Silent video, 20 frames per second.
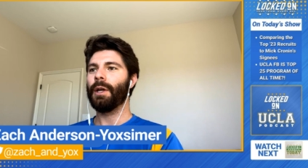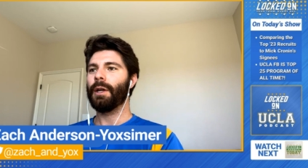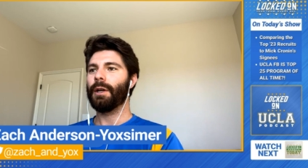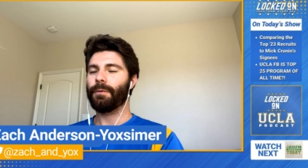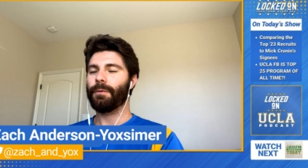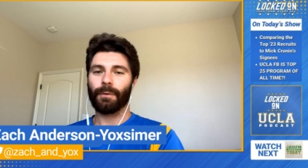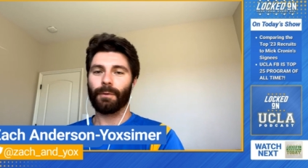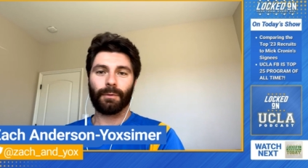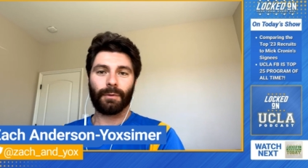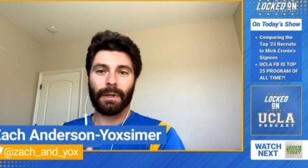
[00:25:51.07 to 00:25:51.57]

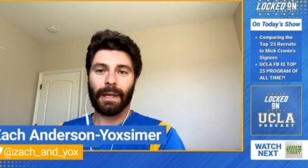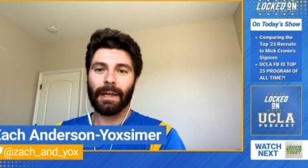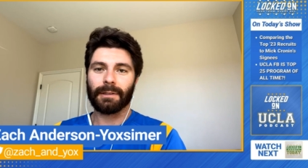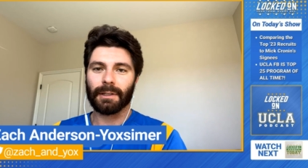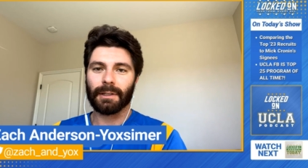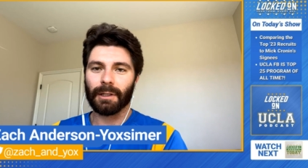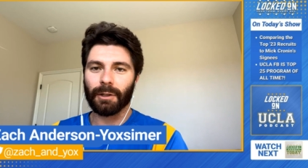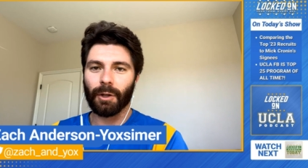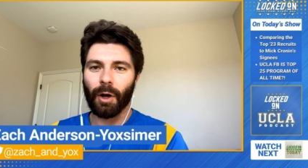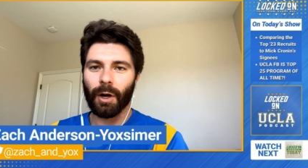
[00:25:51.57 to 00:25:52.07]
for,
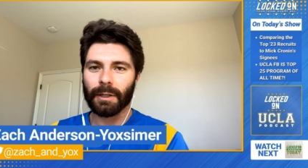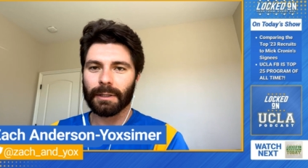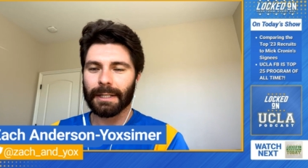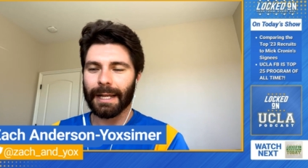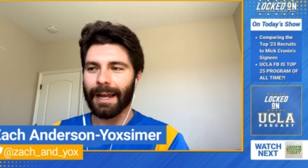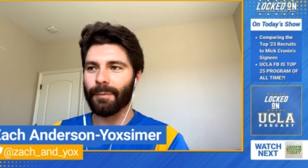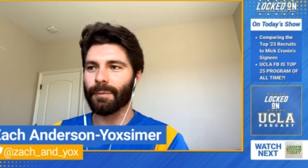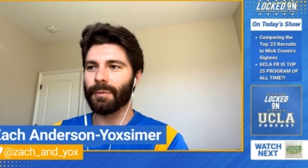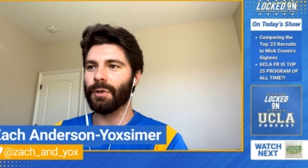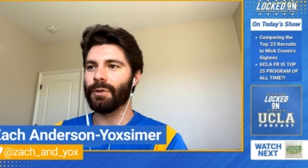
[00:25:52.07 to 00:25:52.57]
as a
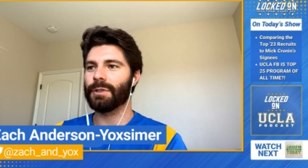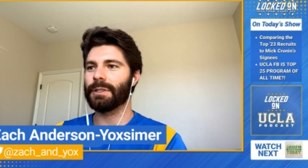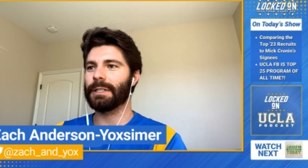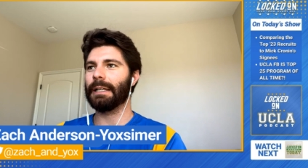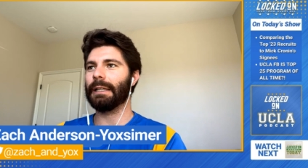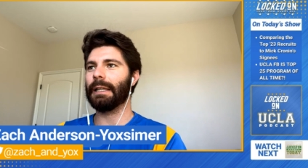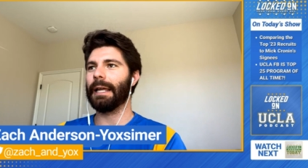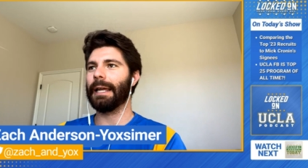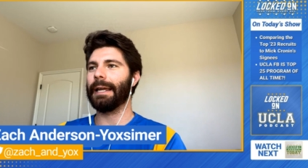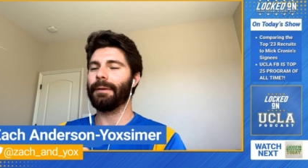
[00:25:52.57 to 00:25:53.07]
longtime
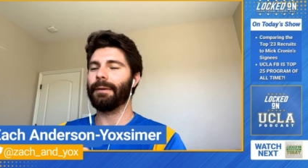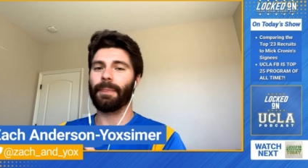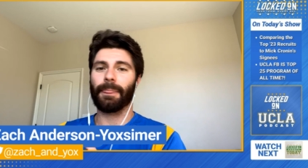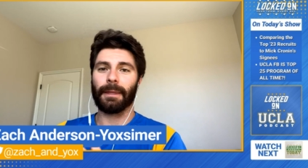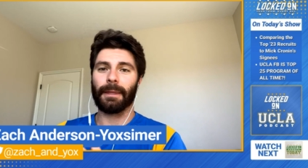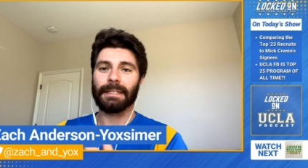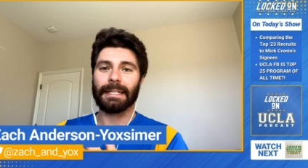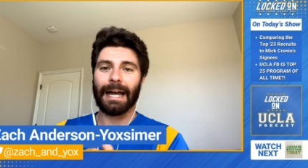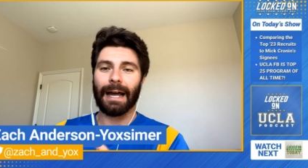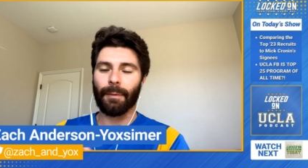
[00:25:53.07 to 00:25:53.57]
UCLA
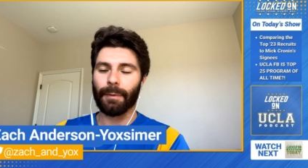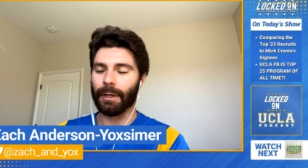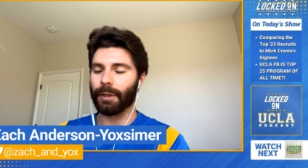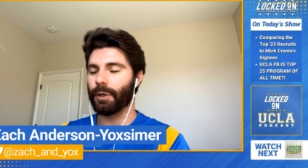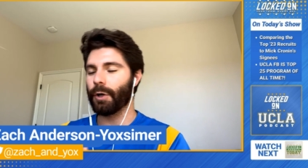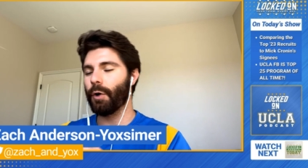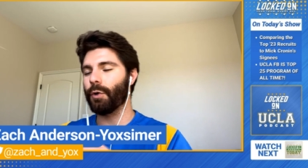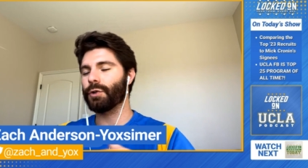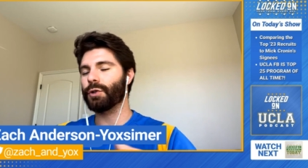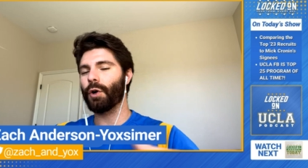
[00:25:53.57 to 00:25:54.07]
dominant
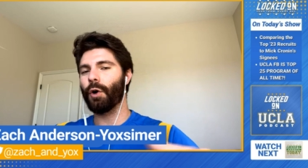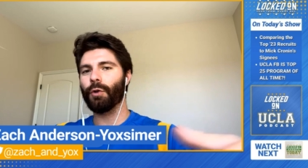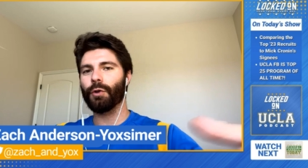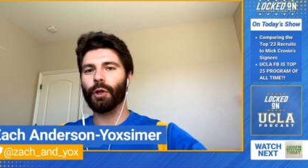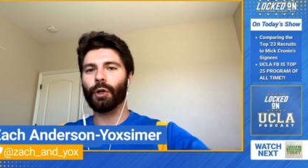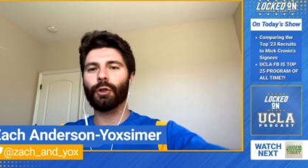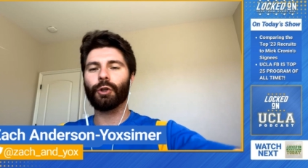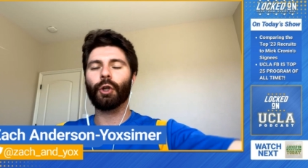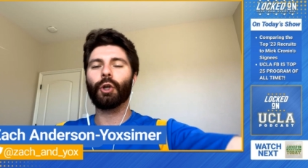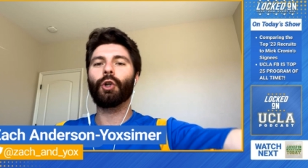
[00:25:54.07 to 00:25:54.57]
coach? Oh,
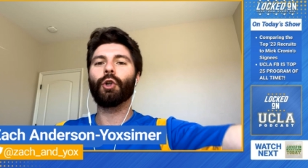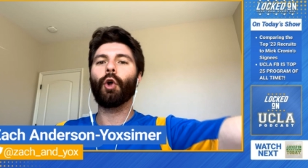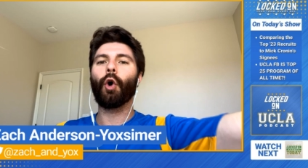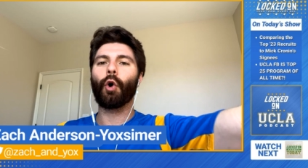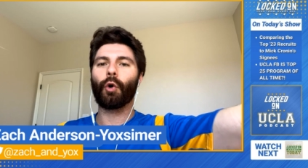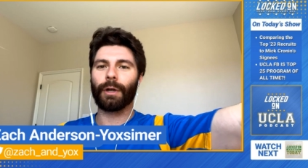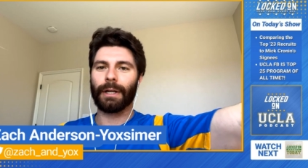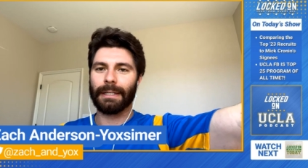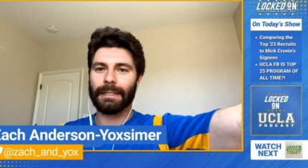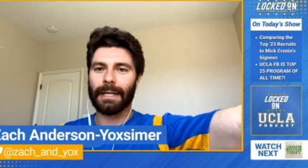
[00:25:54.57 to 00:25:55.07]
the, the
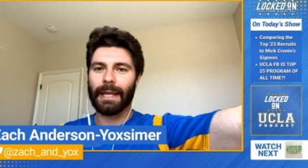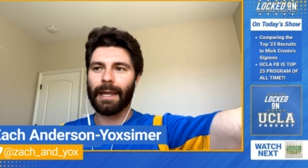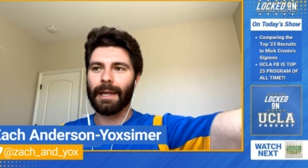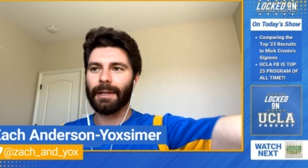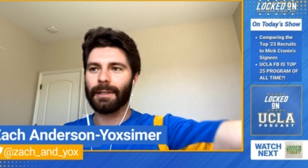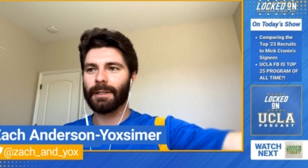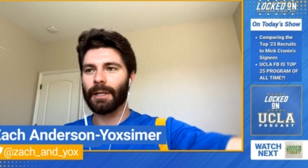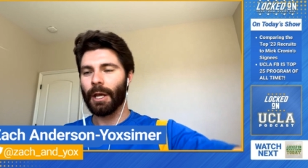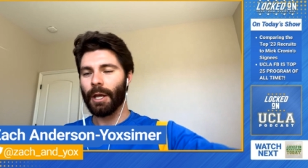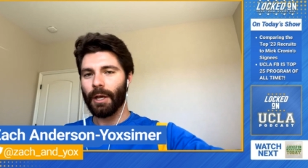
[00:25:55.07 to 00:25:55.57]
glory
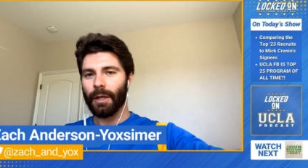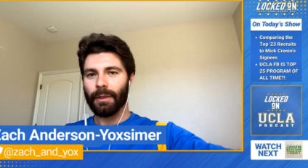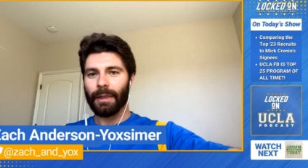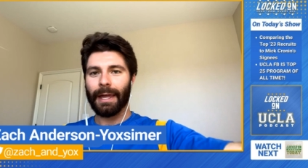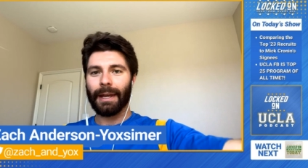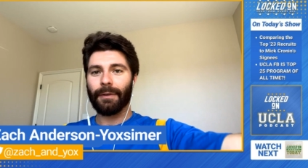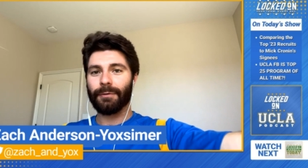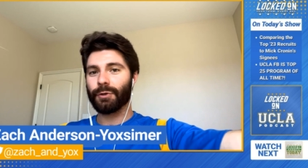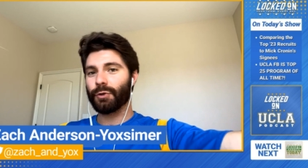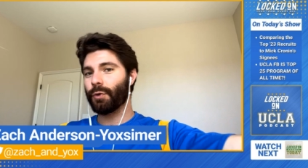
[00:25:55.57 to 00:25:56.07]
days
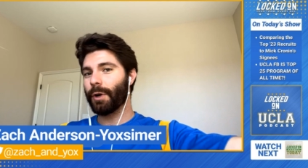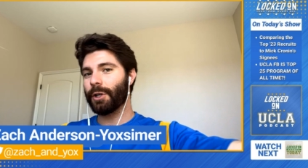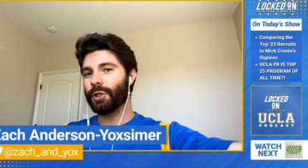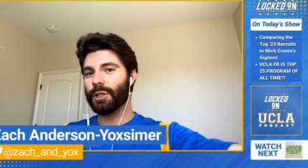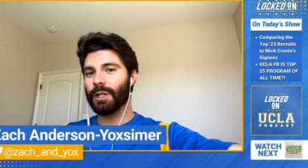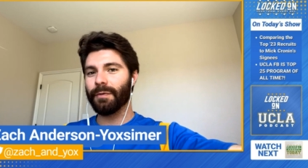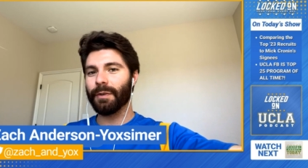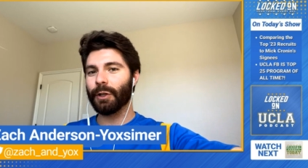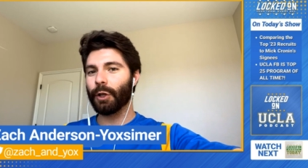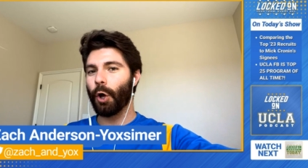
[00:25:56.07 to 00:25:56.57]
that have
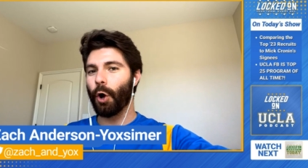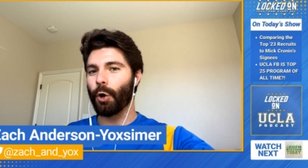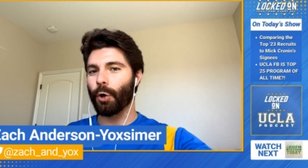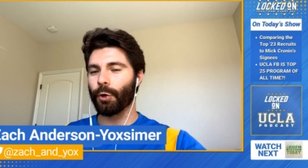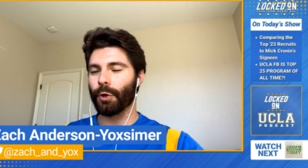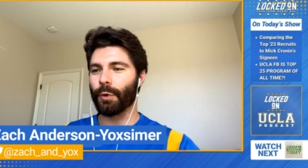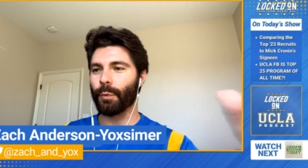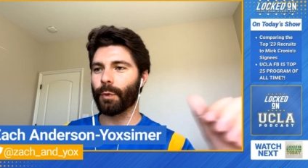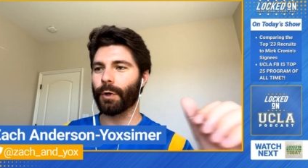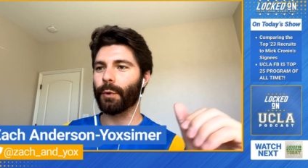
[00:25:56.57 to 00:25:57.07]
stretched even
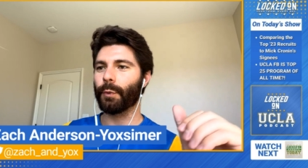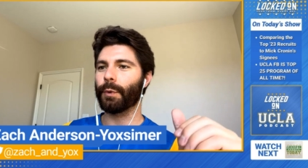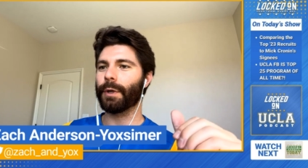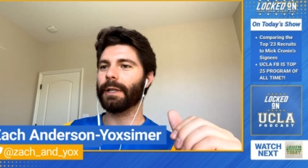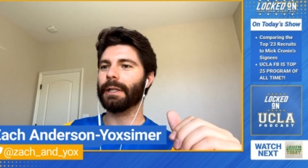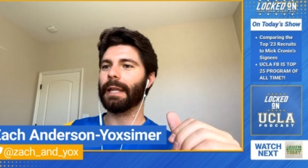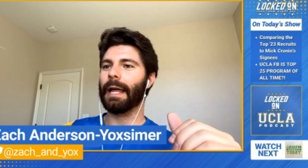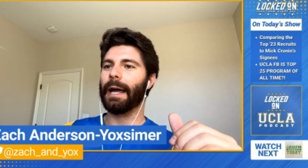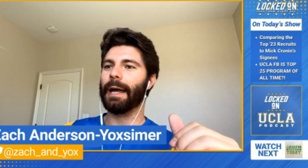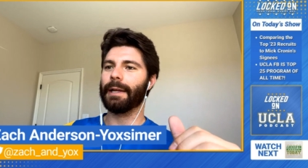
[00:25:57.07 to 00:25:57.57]
longer than we
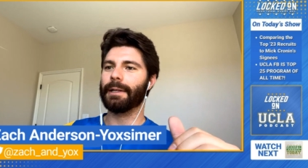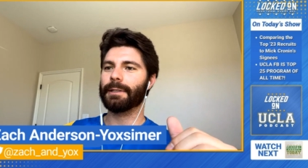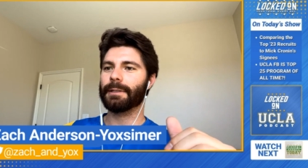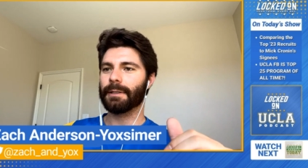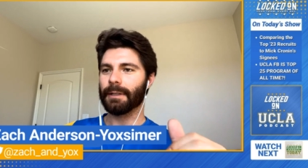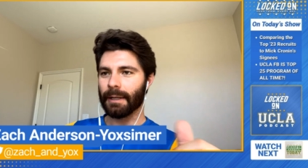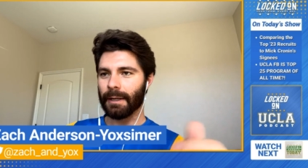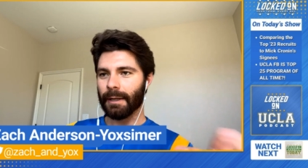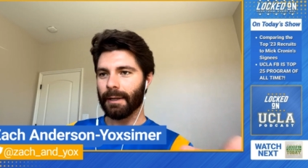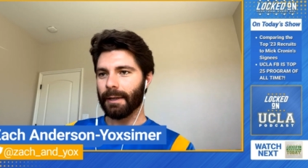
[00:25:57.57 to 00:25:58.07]

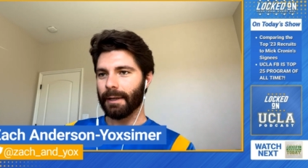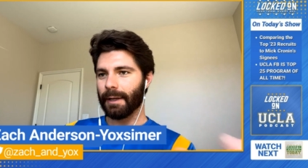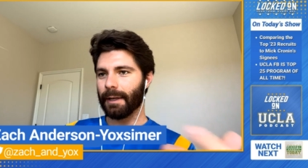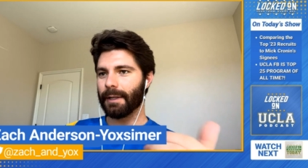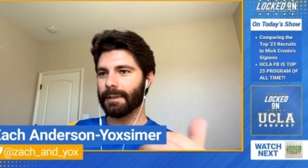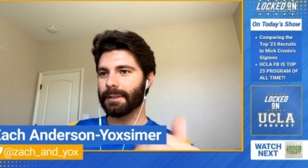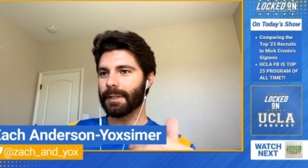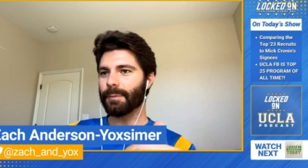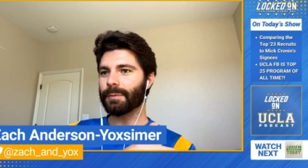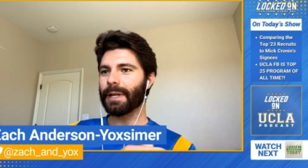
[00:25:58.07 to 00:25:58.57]
realize,
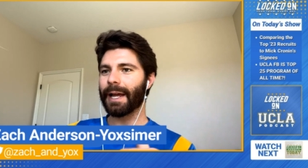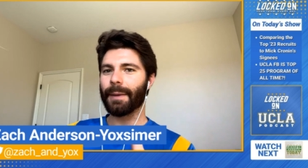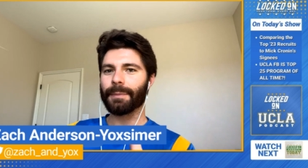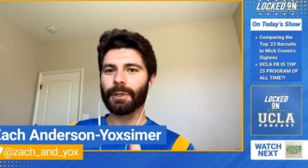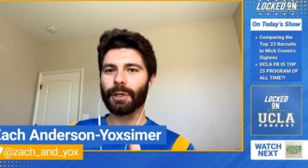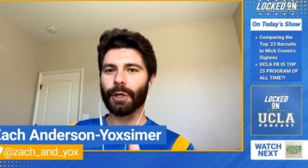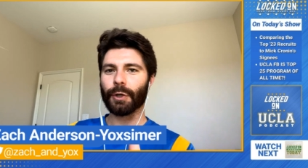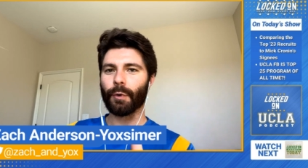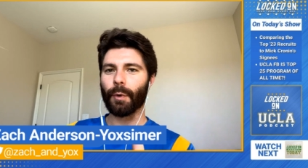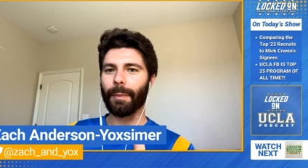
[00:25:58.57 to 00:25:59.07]
it's sometimes
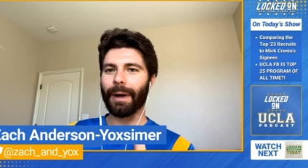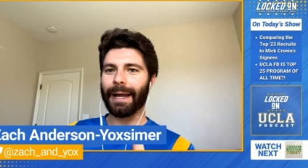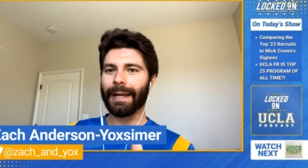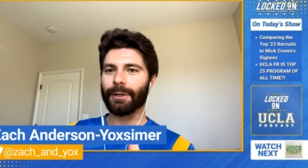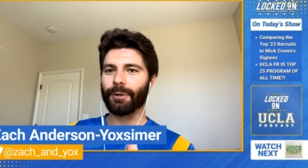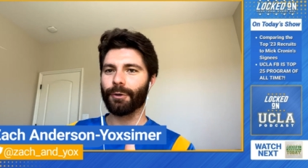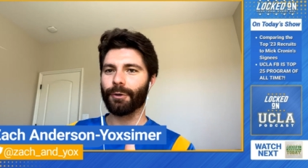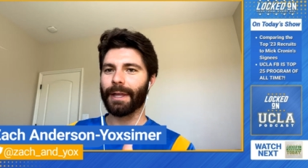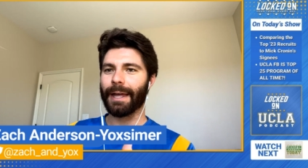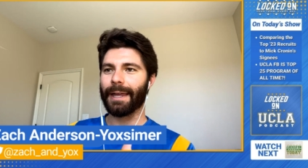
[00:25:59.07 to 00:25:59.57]
a good
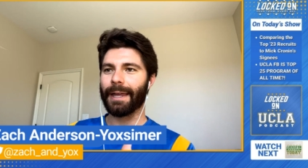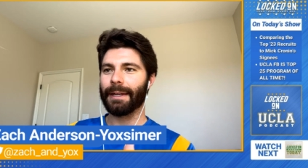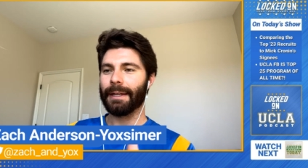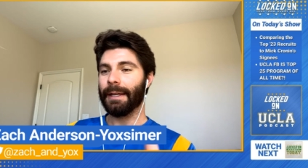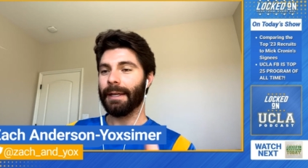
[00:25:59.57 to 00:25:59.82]
reminder that